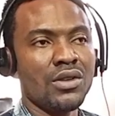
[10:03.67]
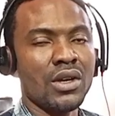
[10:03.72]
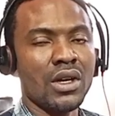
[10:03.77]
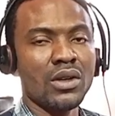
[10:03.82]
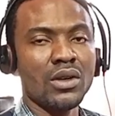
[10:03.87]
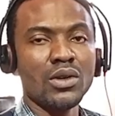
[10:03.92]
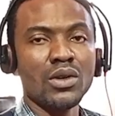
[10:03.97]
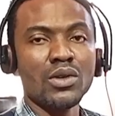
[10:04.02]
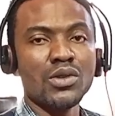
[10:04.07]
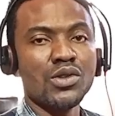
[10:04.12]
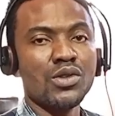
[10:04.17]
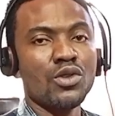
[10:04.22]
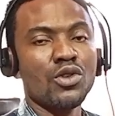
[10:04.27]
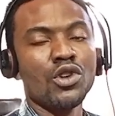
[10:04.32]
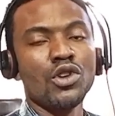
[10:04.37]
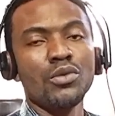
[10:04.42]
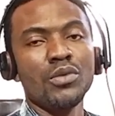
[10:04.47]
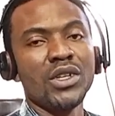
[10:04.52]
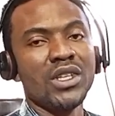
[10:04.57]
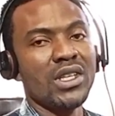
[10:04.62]
you are not also
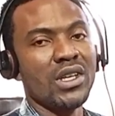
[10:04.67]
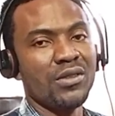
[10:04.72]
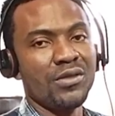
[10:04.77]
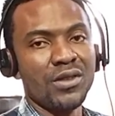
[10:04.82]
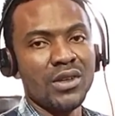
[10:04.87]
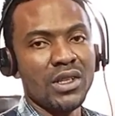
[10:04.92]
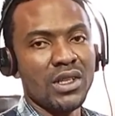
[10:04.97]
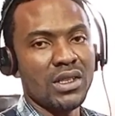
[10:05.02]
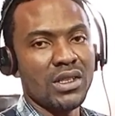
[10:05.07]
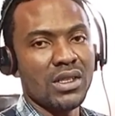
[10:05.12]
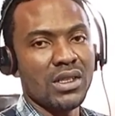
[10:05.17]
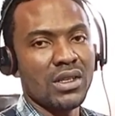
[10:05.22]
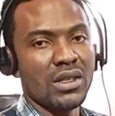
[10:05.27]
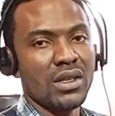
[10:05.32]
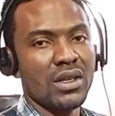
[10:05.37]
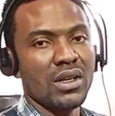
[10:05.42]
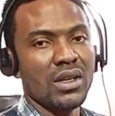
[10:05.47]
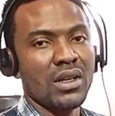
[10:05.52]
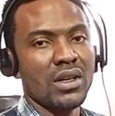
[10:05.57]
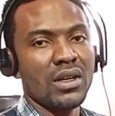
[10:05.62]
going to be definite.
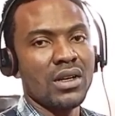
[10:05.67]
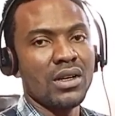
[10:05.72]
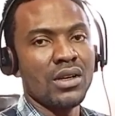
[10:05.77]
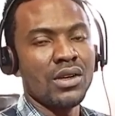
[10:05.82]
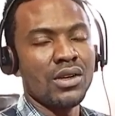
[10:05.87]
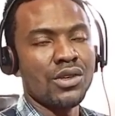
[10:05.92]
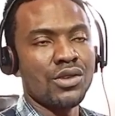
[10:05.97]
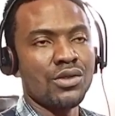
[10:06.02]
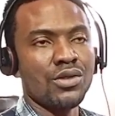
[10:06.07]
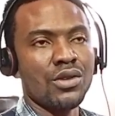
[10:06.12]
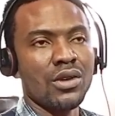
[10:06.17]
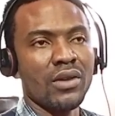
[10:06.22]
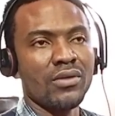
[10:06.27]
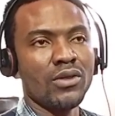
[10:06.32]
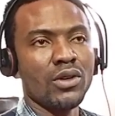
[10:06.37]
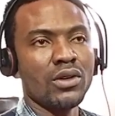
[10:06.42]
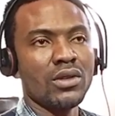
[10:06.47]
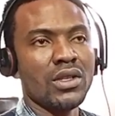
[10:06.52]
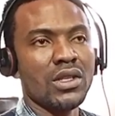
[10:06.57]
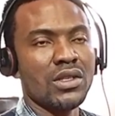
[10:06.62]
So you
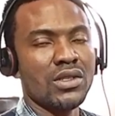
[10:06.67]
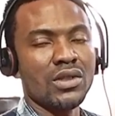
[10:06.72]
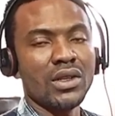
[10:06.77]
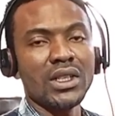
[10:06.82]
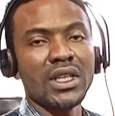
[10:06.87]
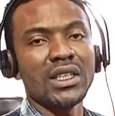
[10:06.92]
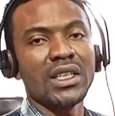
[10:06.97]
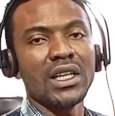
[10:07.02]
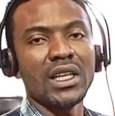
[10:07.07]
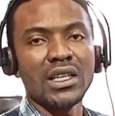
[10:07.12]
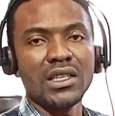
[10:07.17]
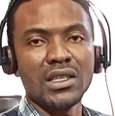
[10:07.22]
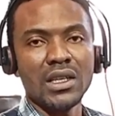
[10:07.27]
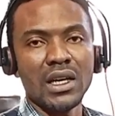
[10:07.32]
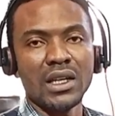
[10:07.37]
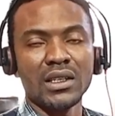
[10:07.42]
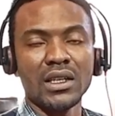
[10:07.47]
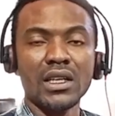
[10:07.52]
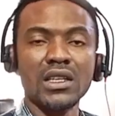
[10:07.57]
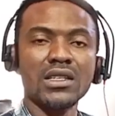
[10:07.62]
have not, it's not an
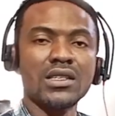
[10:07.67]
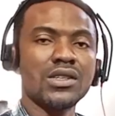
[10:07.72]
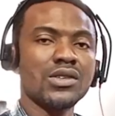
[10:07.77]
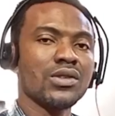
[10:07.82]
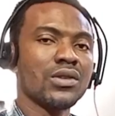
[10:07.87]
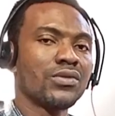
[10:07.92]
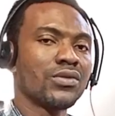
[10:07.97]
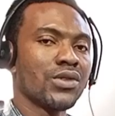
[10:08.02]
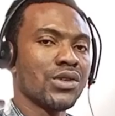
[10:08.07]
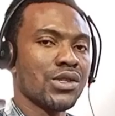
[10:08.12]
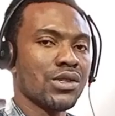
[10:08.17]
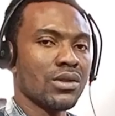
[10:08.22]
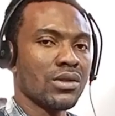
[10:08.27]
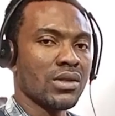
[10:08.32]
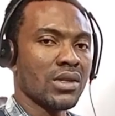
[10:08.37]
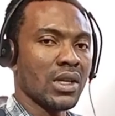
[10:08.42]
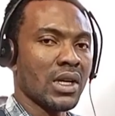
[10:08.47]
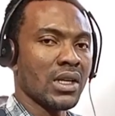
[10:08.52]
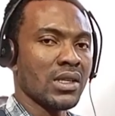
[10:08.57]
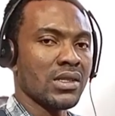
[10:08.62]
analysis of
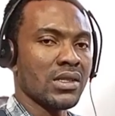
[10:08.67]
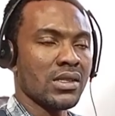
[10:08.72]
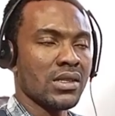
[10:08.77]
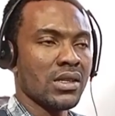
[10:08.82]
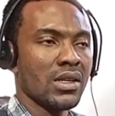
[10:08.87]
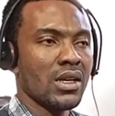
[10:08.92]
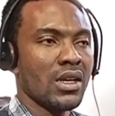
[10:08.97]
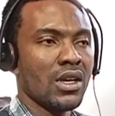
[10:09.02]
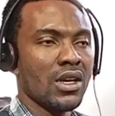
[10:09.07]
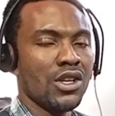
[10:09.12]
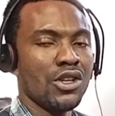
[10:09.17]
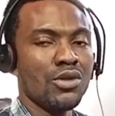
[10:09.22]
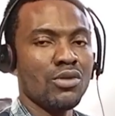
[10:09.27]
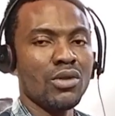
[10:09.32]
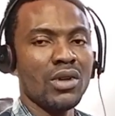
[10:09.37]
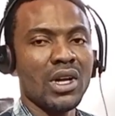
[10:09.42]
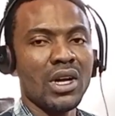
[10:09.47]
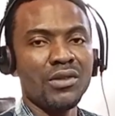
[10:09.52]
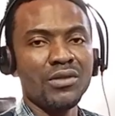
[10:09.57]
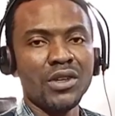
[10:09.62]
result as
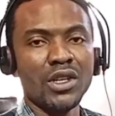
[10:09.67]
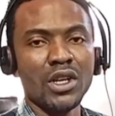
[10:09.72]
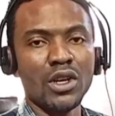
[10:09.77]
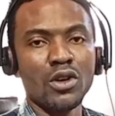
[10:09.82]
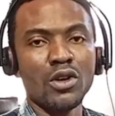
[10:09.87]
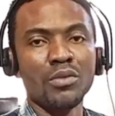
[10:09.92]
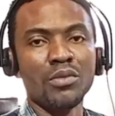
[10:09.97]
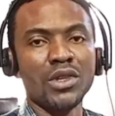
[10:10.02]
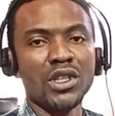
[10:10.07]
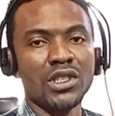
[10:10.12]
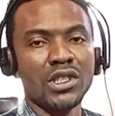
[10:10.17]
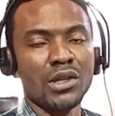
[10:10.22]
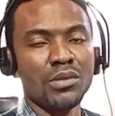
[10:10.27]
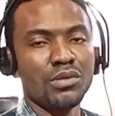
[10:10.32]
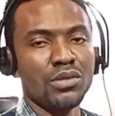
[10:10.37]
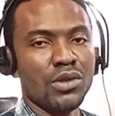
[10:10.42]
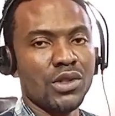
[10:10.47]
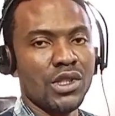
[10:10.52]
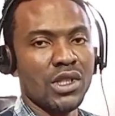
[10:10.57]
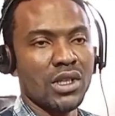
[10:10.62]
you will have in a
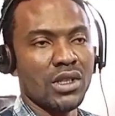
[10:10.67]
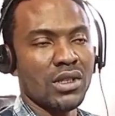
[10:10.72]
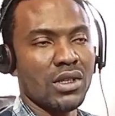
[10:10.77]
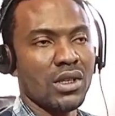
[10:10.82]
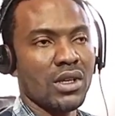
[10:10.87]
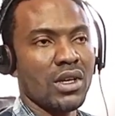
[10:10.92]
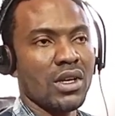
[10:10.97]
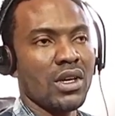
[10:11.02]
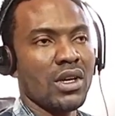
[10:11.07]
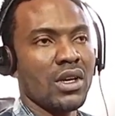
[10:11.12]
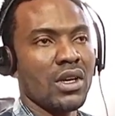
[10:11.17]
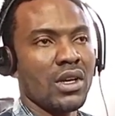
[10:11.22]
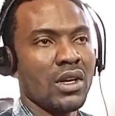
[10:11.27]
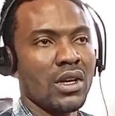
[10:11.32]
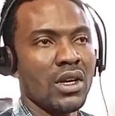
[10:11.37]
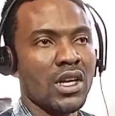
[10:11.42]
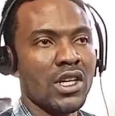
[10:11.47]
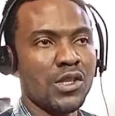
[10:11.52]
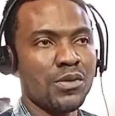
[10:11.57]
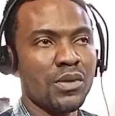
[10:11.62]
completed project.
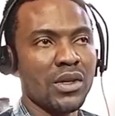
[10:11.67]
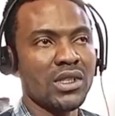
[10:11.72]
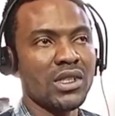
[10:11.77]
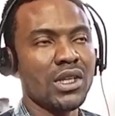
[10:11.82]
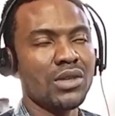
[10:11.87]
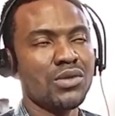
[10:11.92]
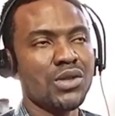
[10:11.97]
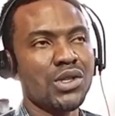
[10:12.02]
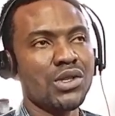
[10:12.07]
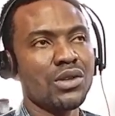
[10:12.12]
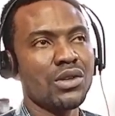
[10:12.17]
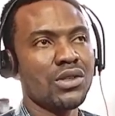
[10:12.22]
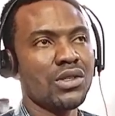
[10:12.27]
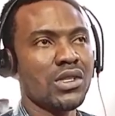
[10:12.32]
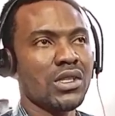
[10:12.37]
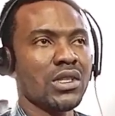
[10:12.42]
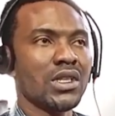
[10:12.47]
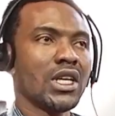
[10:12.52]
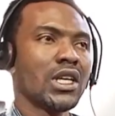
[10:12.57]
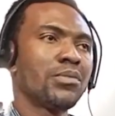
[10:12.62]
Expected
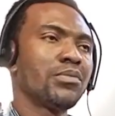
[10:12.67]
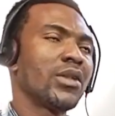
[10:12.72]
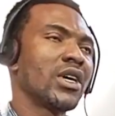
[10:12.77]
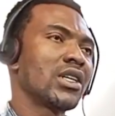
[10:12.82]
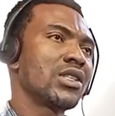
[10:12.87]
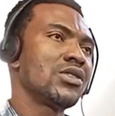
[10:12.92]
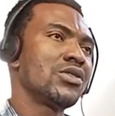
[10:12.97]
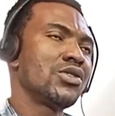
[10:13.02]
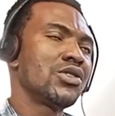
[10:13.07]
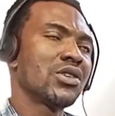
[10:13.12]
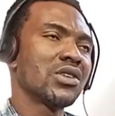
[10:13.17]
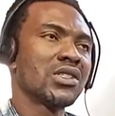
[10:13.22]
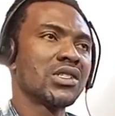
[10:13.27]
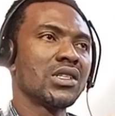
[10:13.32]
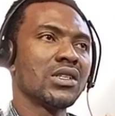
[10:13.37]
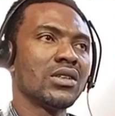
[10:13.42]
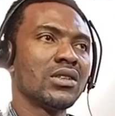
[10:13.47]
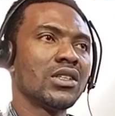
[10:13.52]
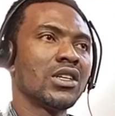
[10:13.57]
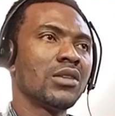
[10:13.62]
results, in that part, you
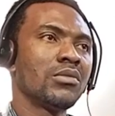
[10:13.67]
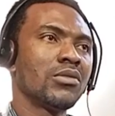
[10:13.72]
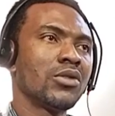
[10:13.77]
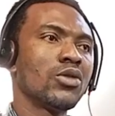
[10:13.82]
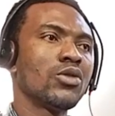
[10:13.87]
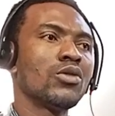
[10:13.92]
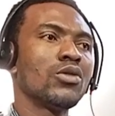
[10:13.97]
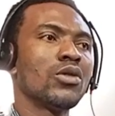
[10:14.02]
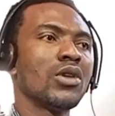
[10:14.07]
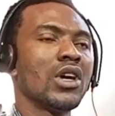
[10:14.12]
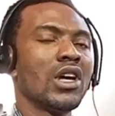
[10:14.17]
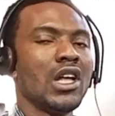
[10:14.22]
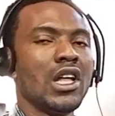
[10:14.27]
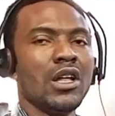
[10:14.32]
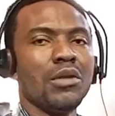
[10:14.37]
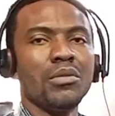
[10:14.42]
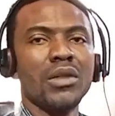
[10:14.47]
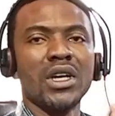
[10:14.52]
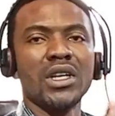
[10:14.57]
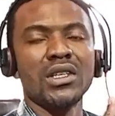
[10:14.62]
just tell them, oh,
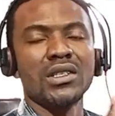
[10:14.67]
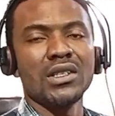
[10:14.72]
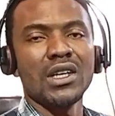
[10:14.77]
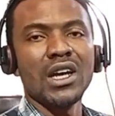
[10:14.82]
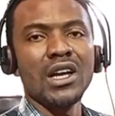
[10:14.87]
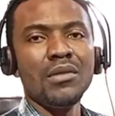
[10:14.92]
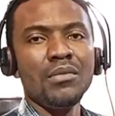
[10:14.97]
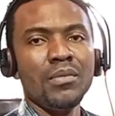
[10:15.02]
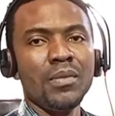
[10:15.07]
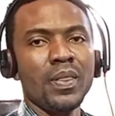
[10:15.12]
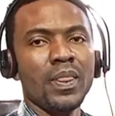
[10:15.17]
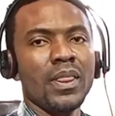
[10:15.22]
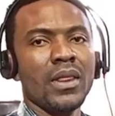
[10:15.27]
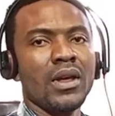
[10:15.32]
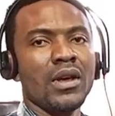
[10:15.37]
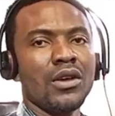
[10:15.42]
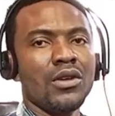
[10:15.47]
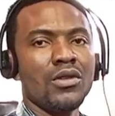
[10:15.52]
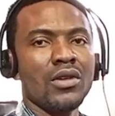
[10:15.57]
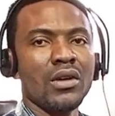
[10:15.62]
by the time
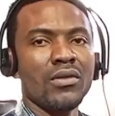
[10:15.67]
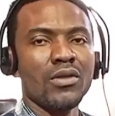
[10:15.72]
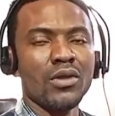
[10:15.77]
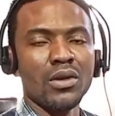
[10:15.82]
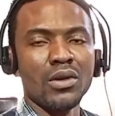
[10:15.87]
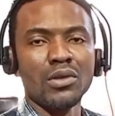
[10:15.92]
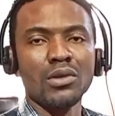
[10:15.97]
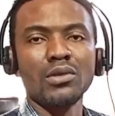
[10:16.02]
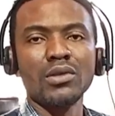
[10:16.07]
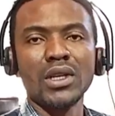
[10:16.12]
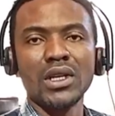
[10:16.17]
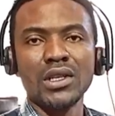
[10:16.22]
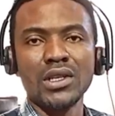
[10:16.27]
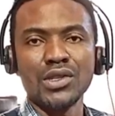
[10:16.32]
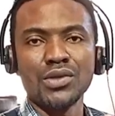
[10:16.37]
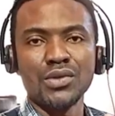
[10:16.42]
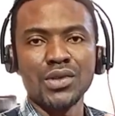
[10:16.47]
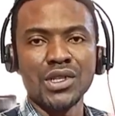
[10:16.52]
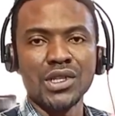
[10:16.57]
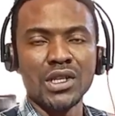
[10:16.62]
you have concluded
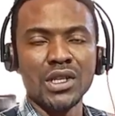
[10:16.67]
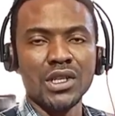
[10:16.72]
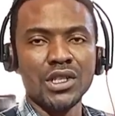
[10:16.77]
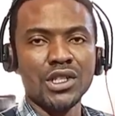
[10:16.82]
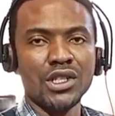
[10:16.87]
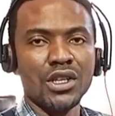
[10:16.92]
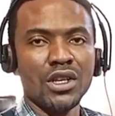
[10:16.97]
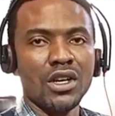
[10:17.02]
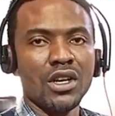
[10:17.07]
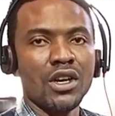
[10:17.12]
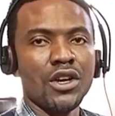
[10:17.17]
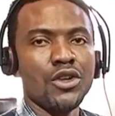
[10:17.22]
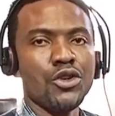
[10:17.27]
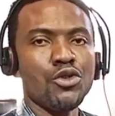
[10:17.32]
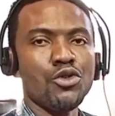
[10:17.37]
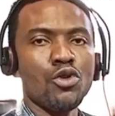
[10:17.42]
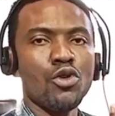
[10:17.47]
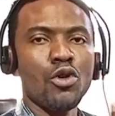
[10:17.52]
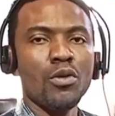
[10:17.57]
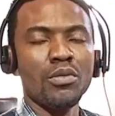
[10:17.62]
this research,
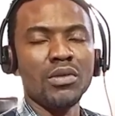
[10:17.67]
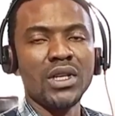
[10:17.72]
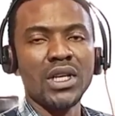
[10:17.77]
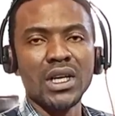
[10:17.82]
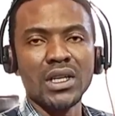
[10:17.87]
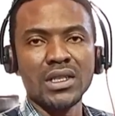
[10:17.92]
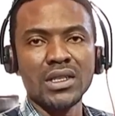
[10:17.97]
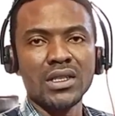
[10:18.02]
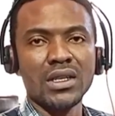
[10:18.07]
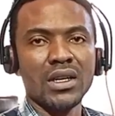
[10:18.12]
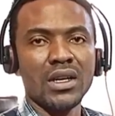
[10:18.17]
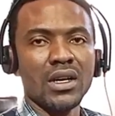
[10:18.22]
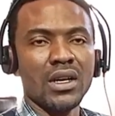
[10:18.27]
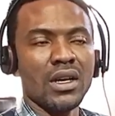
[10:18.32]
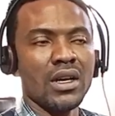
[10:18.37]
you hope that